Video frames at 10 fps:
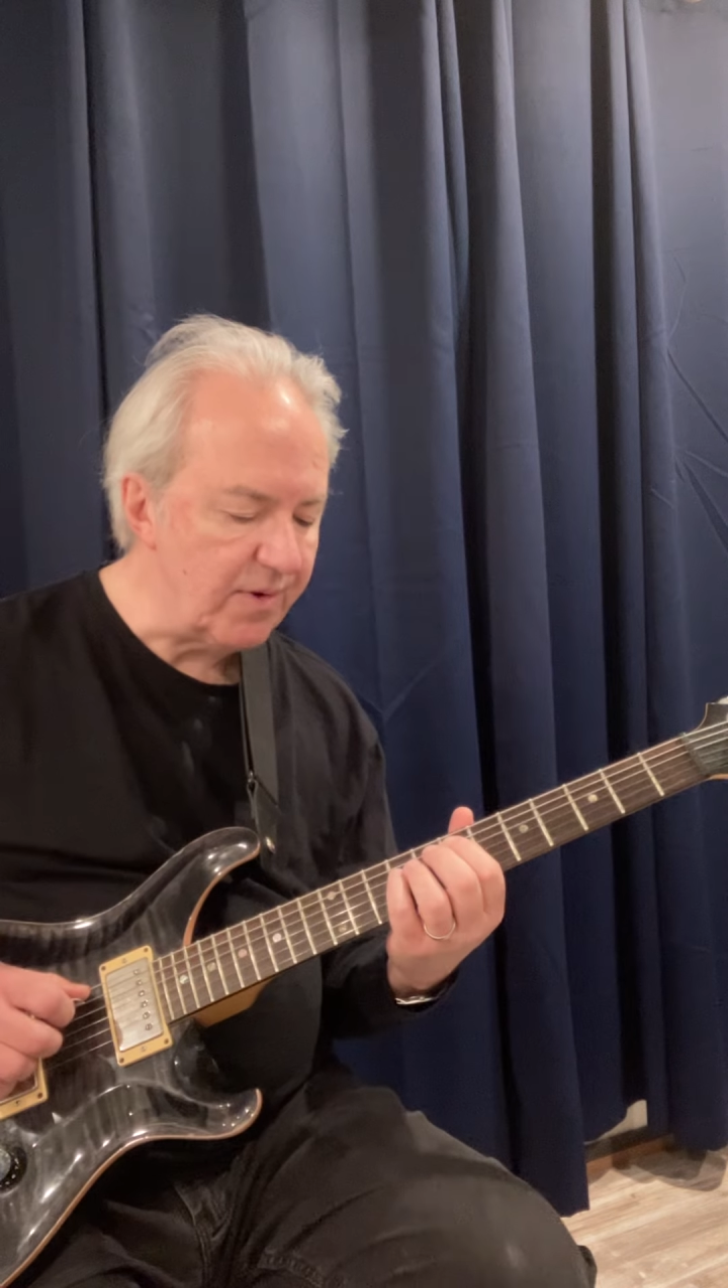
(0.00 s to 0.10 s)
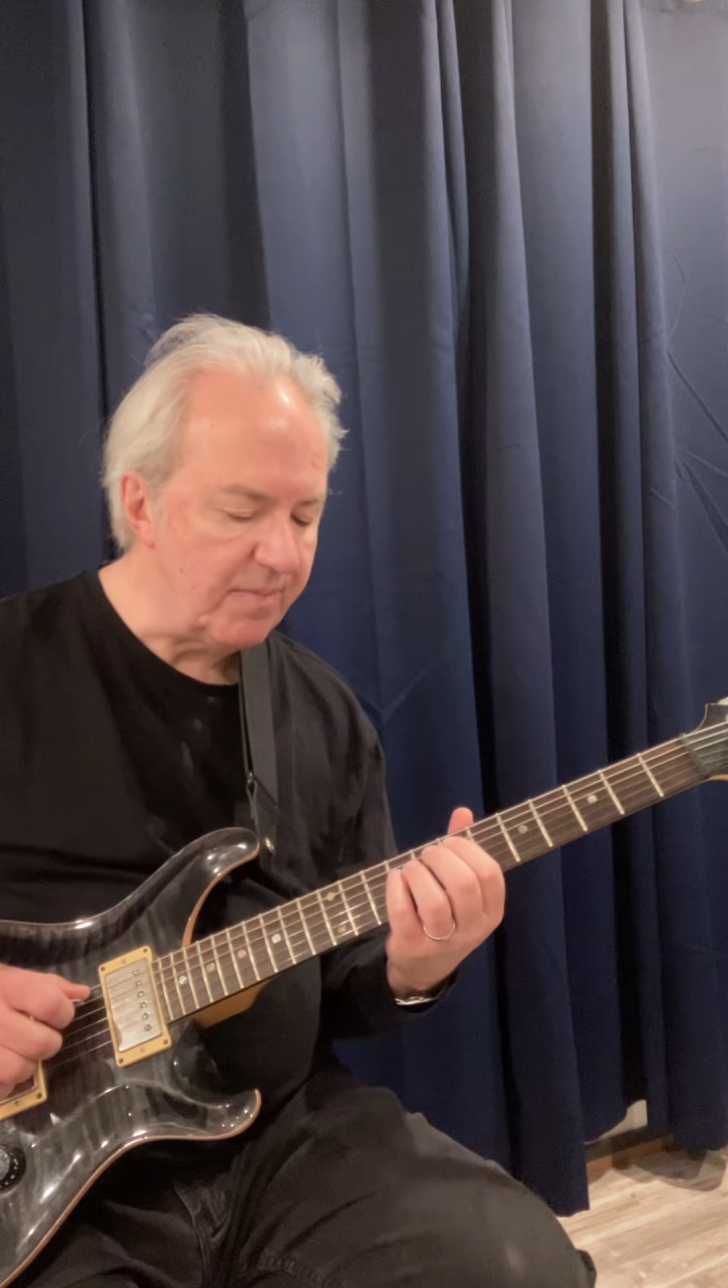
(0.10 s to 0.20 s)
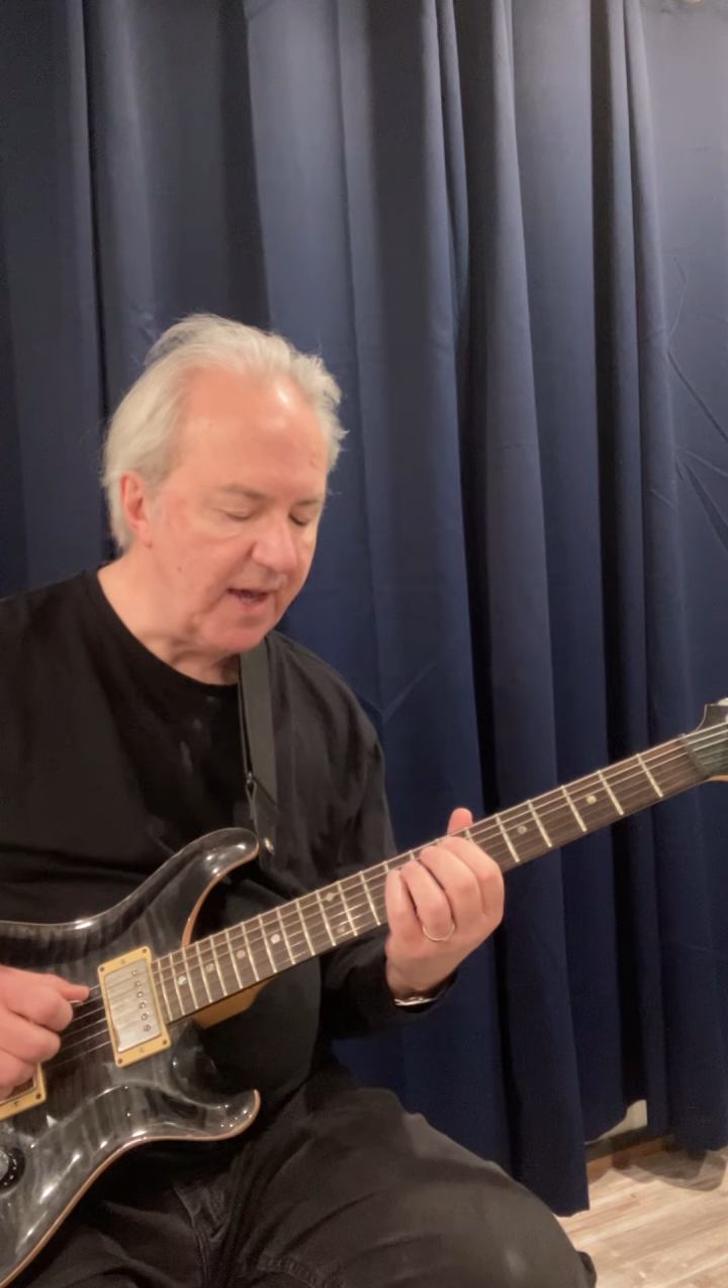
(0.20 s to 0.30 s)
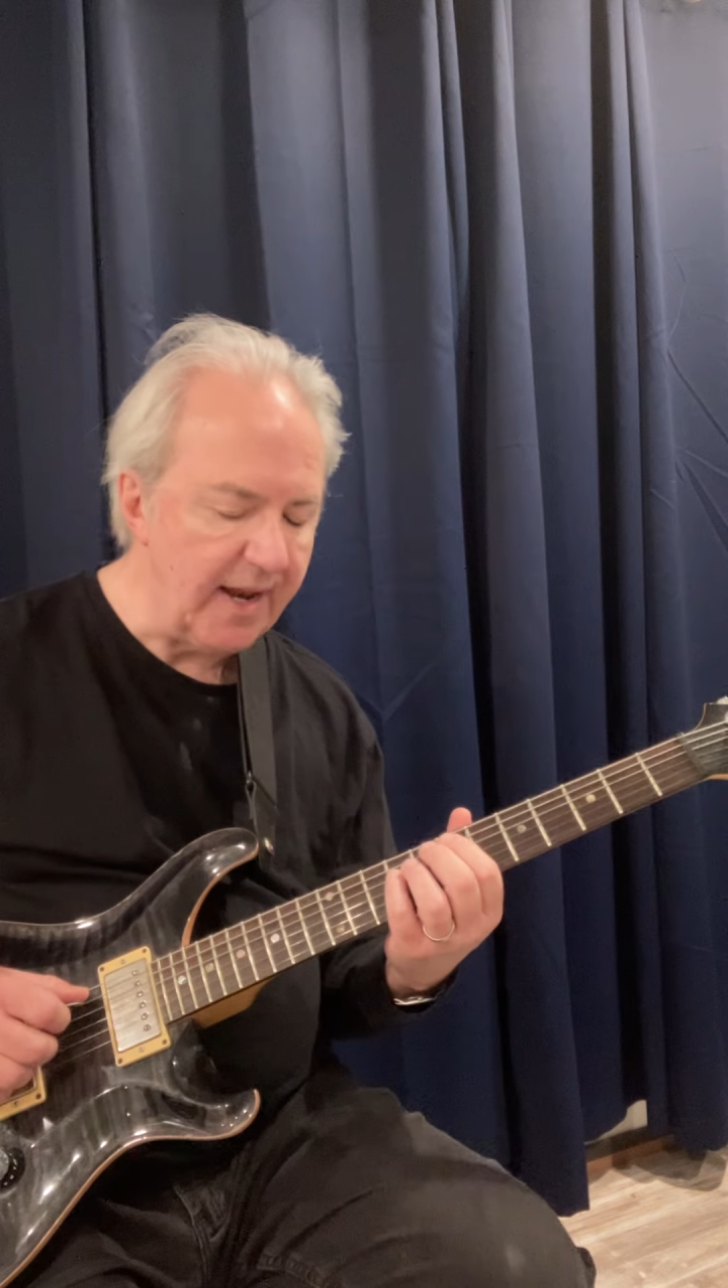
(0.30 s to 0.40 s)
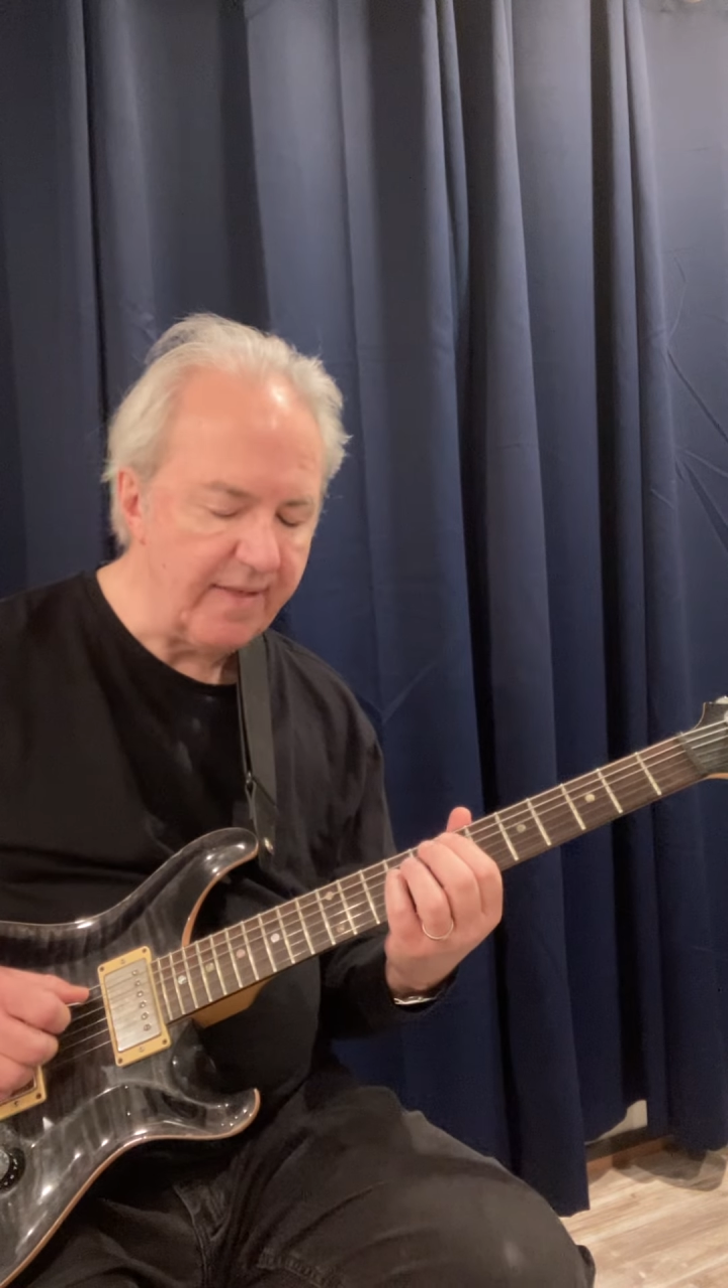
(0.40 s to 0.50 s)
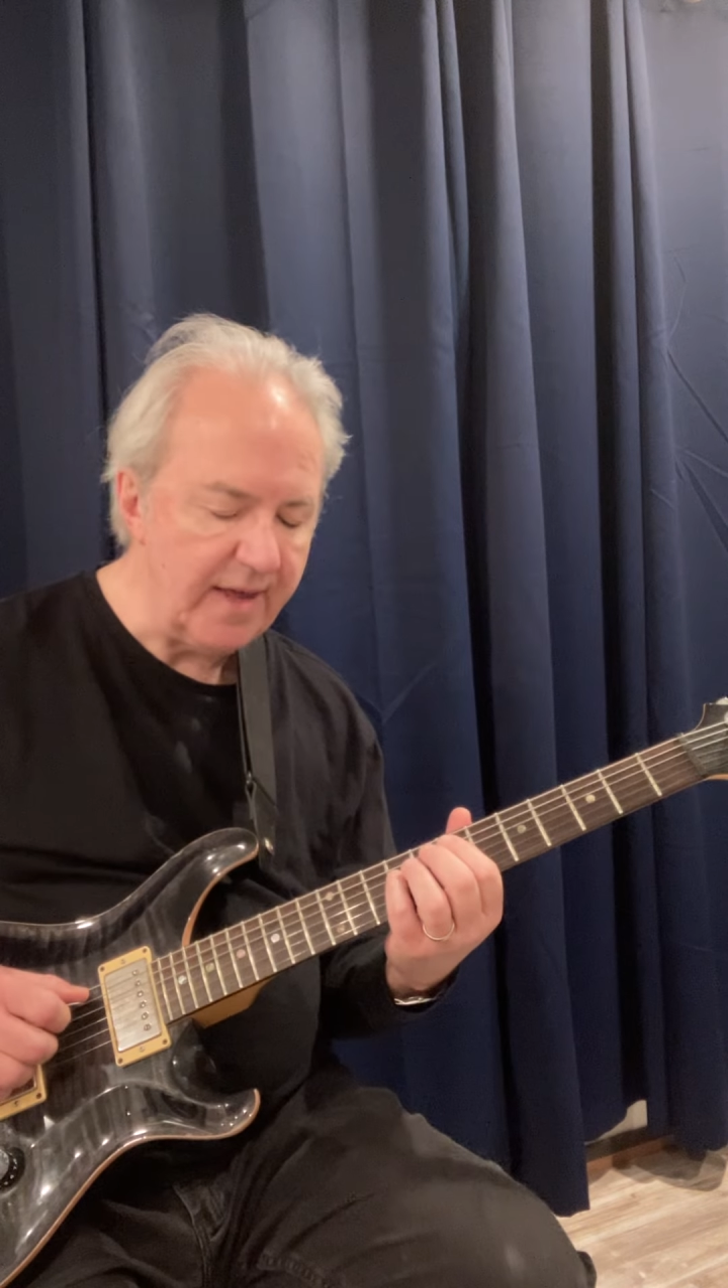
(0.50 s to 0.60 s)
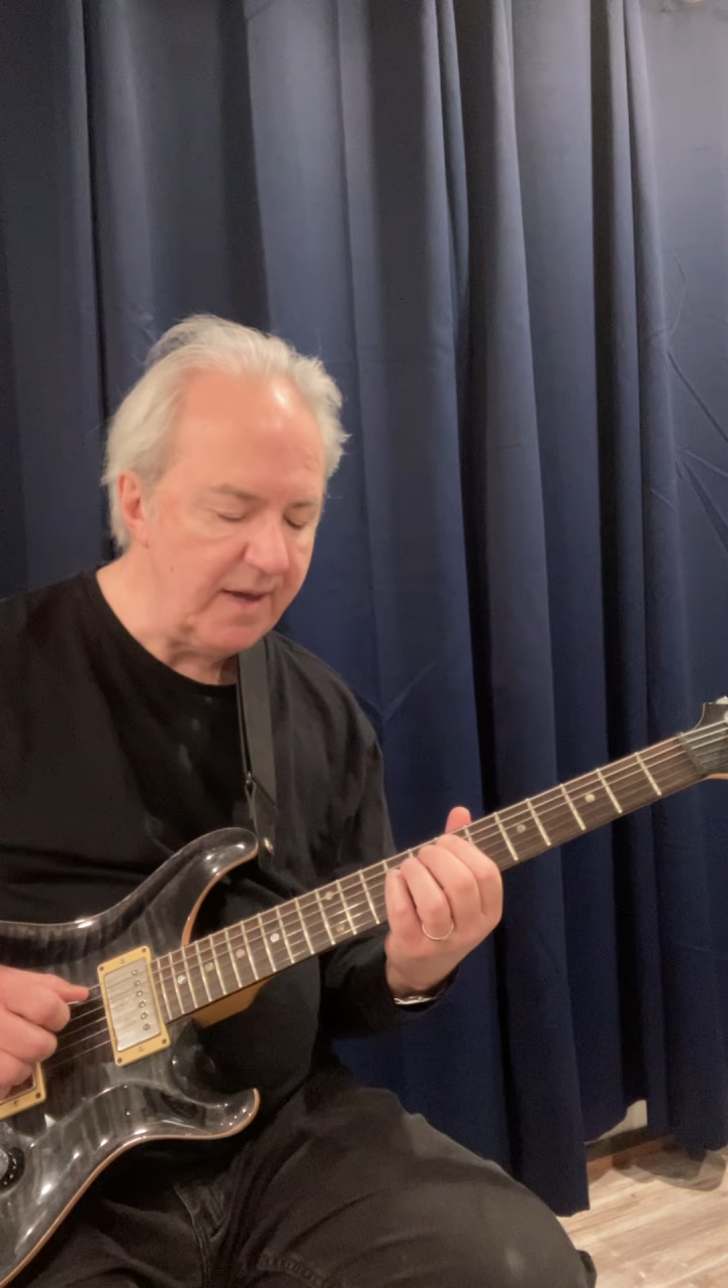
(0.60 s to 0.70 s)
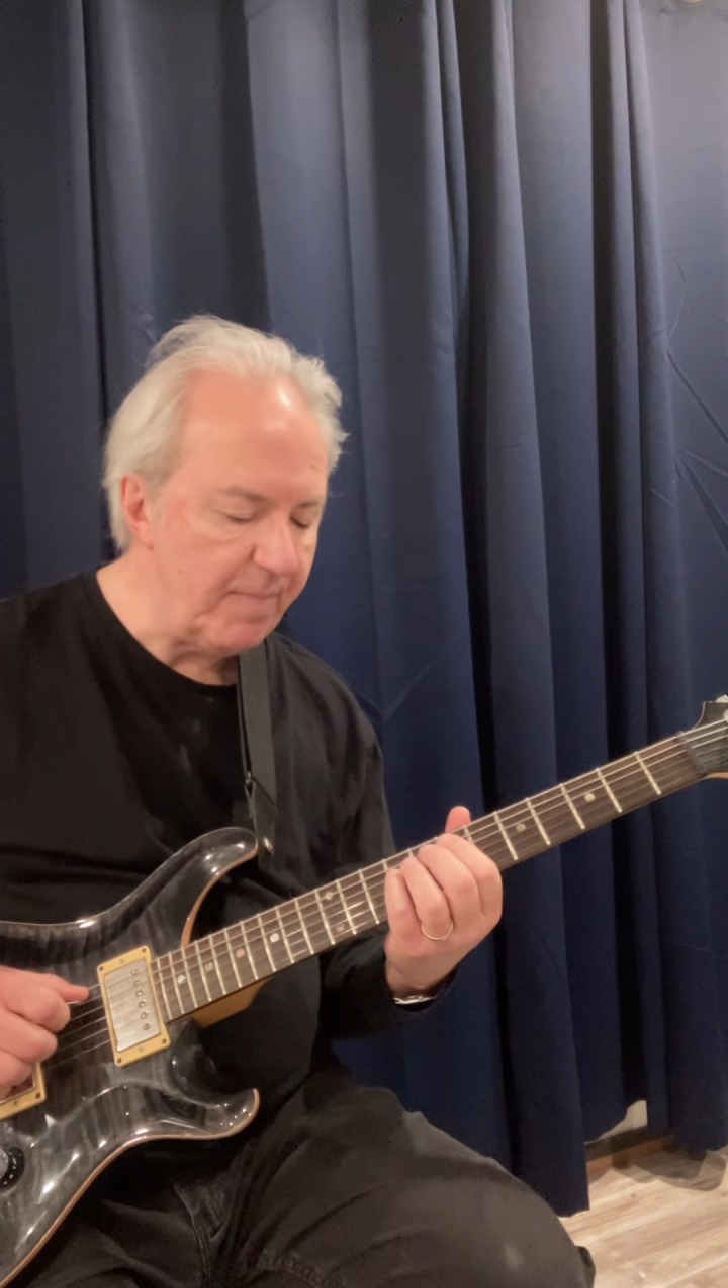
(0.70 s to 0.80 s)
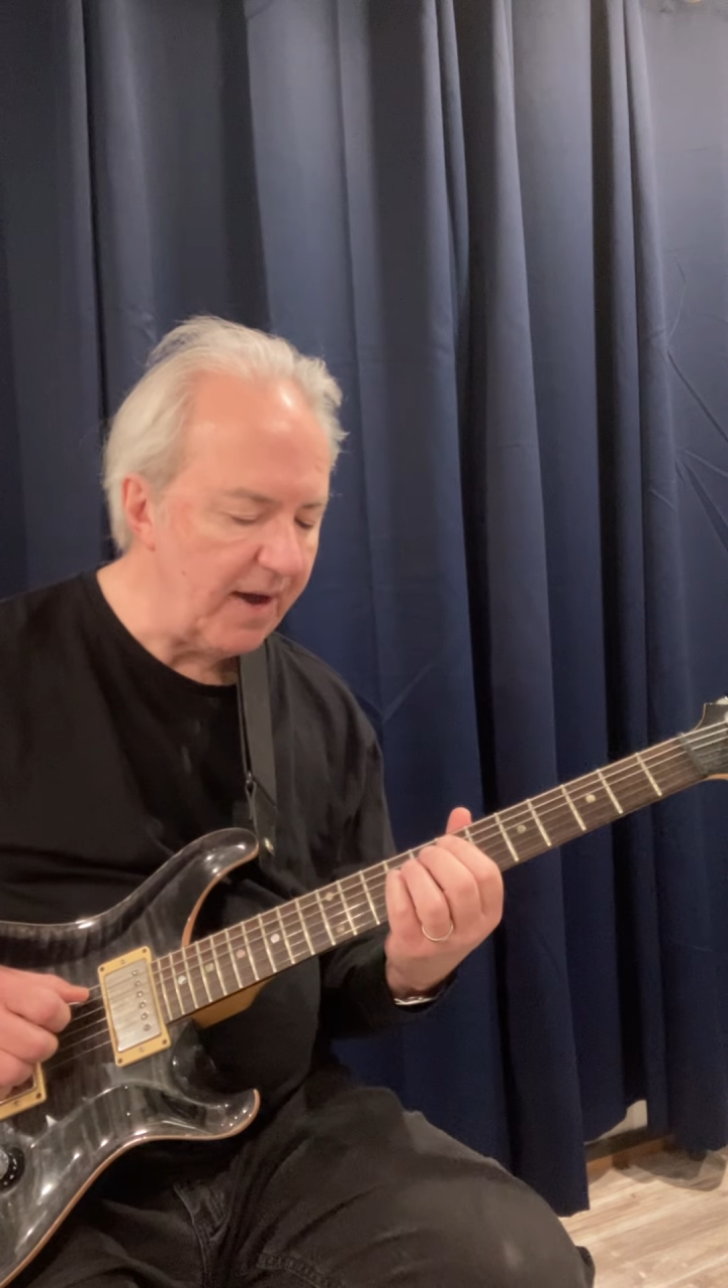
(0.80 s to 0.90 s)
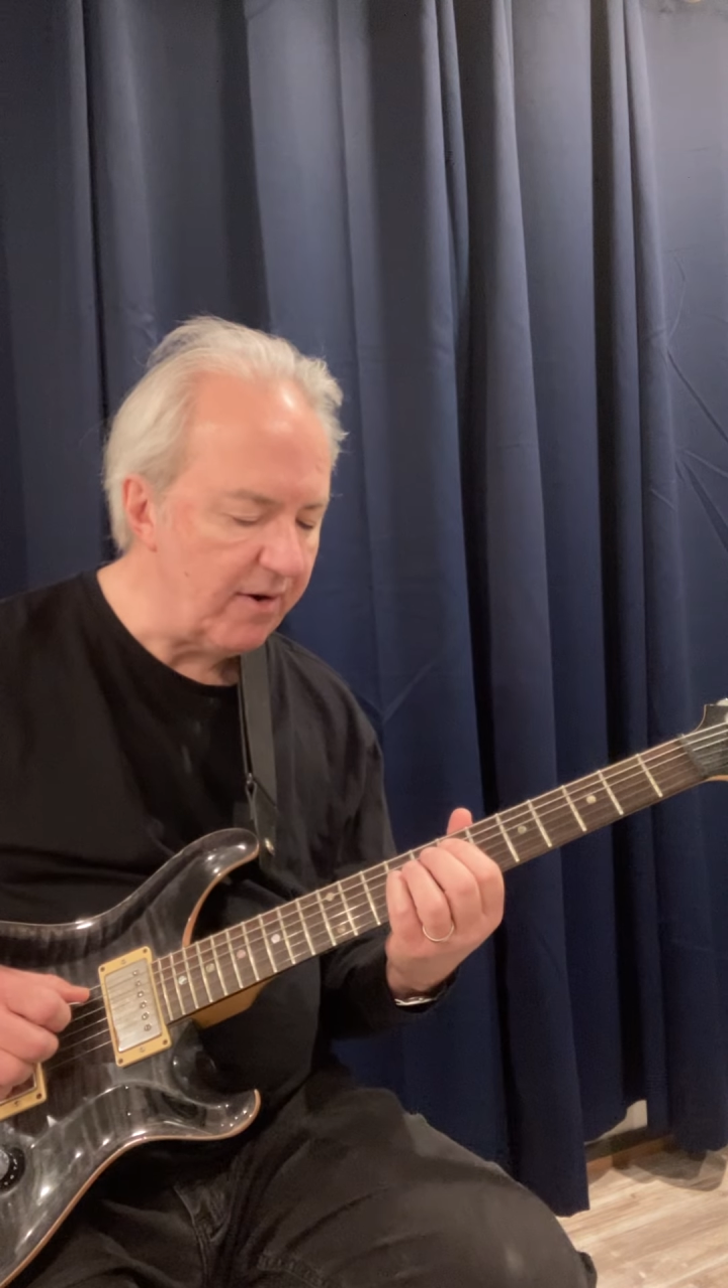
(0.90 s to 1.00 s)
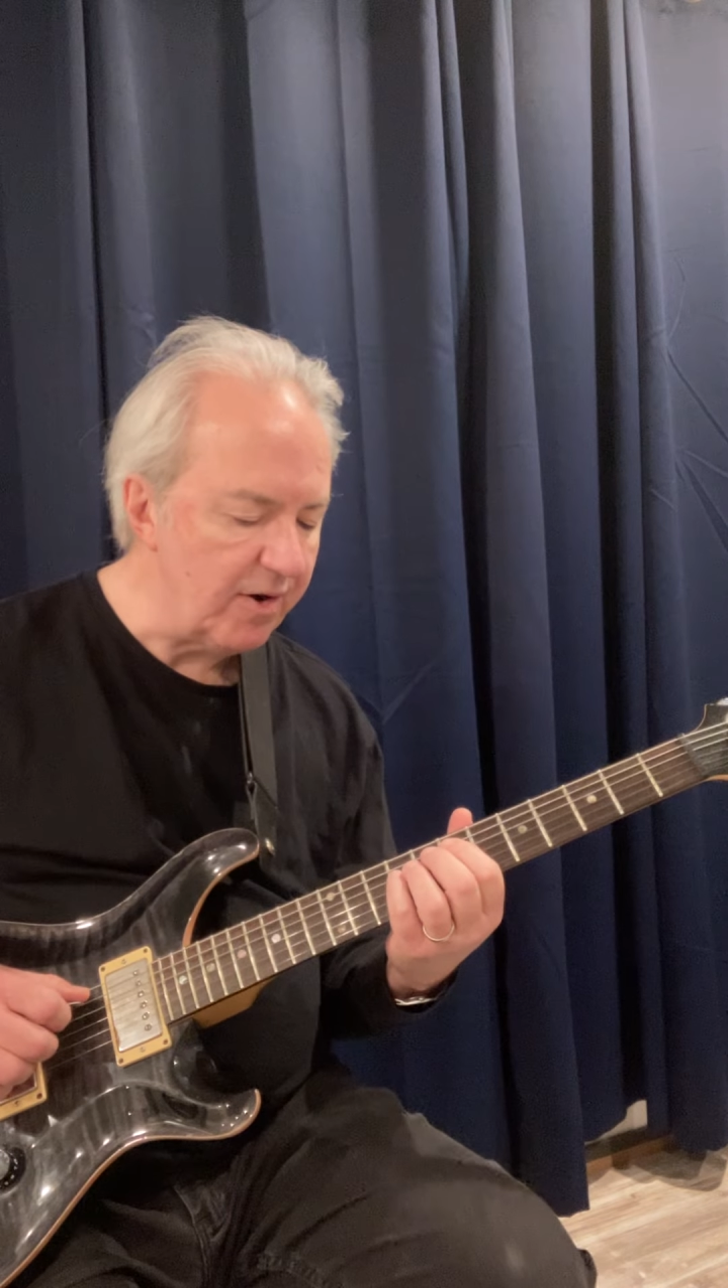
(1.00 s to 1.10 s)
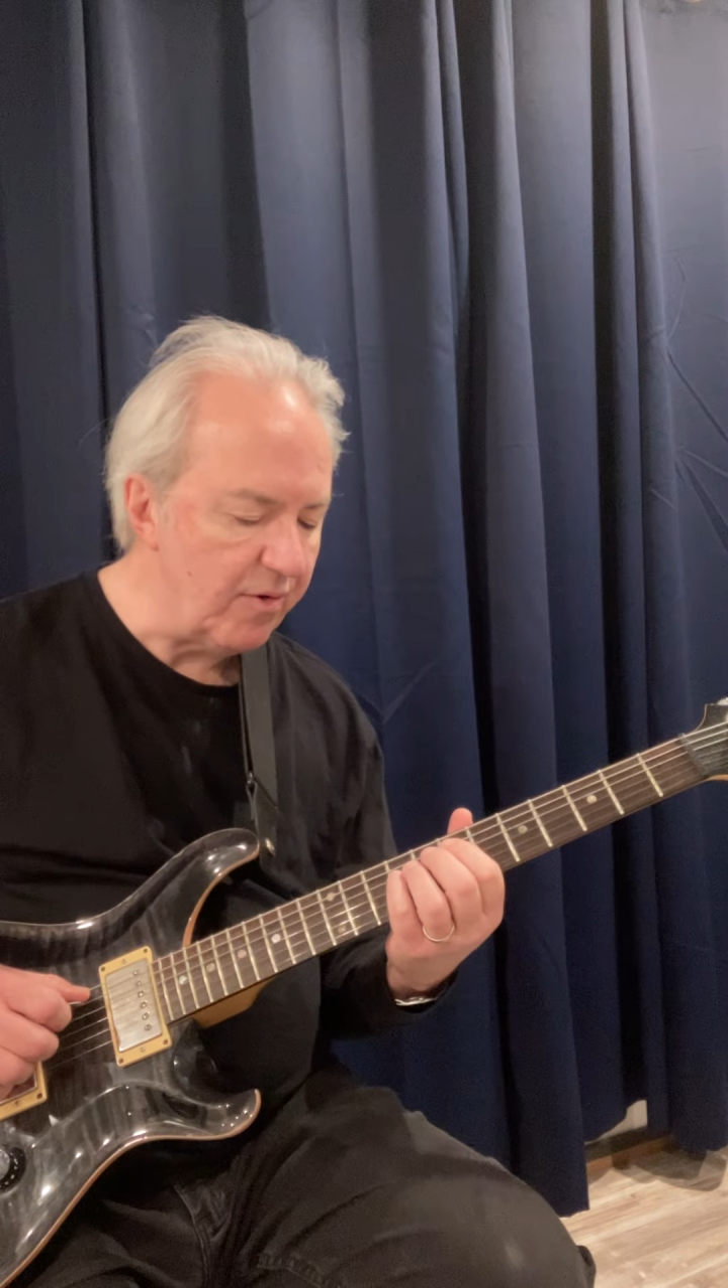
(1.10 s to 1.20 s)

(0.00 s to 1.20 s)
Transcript: where I'm getting the E power